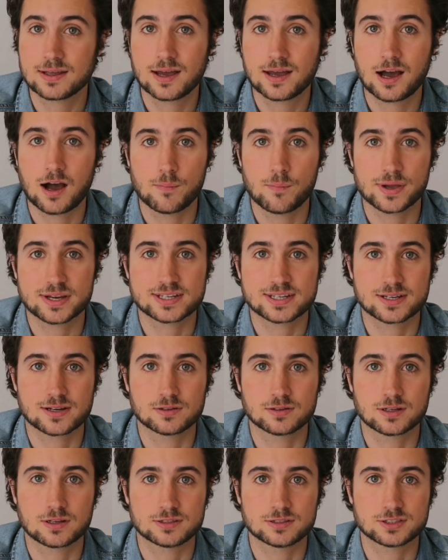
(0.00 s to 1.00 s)
how
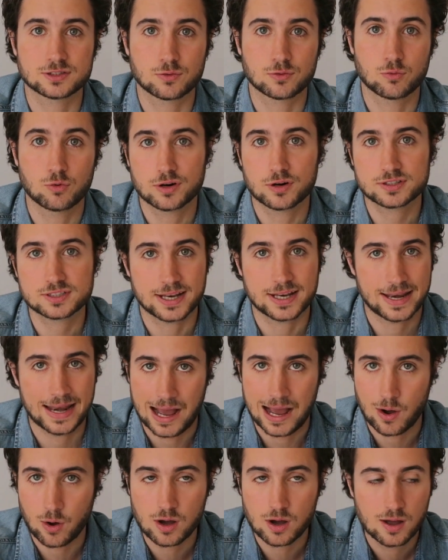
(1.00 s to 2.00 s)
Mexican culture works, and
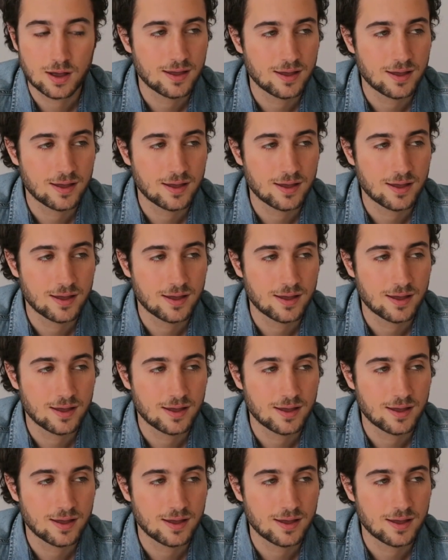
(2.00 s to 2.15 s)
now